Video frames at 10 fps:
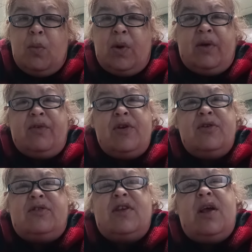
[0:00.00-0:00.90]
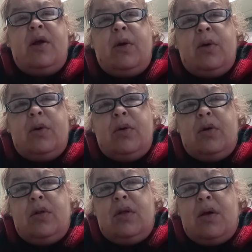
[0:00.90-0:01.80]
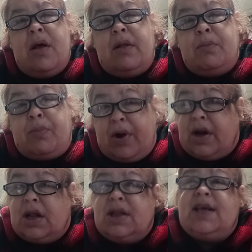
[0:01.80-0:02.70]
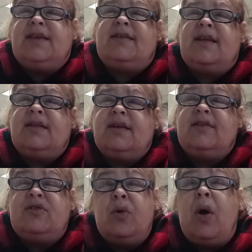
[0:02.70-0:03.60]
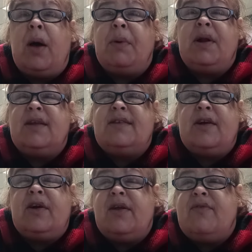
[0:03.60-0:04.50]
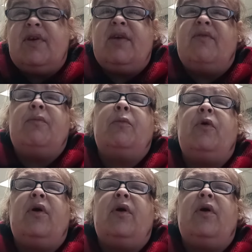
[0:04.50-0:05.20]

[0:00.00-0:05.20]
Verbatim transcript: whenever you say and Brandon Lake said this, so I'm gonna say and even give him